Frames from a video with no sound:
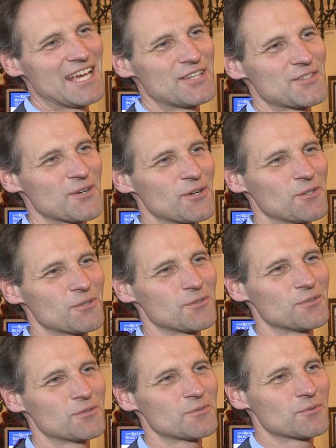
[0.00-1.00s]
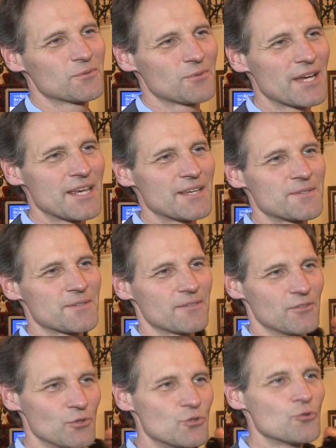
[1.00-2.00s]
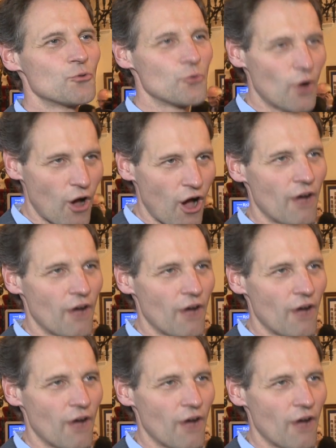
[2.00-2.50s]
So whereas you do